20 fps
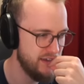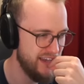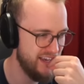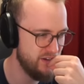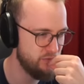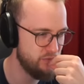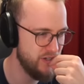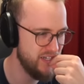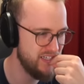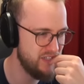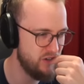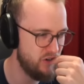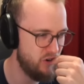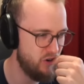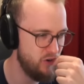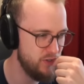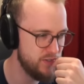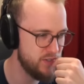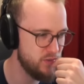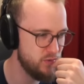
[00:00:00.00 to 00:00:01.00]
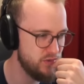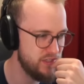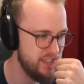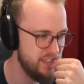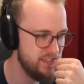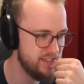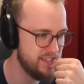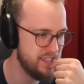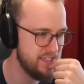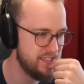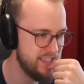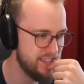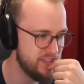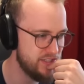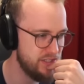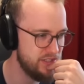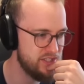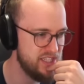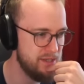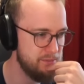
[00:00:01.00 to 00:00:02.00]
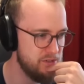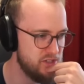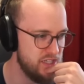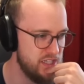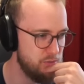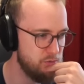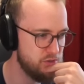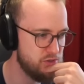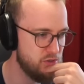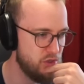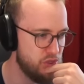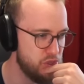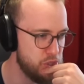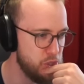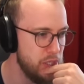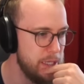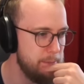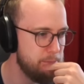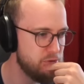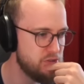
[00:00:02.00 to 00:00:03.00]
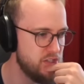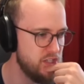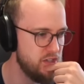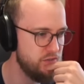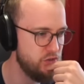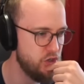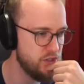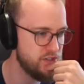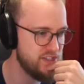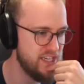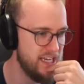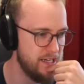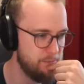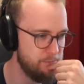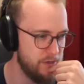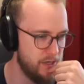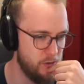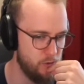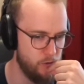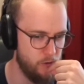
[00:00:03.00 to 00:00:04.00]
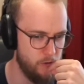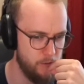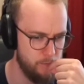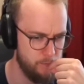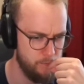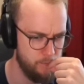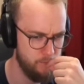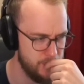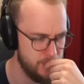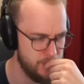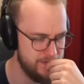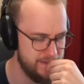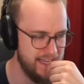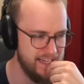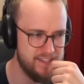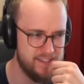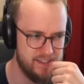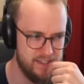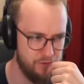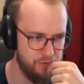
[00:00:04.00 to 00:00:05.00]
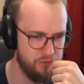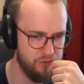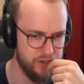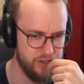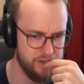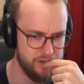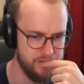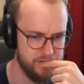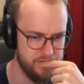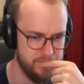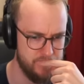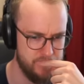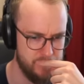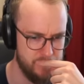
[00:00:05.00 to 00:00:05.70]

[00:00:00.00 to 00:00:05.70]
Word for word: And Rend also deals additional damage equal to 3% of your attack power. That's different.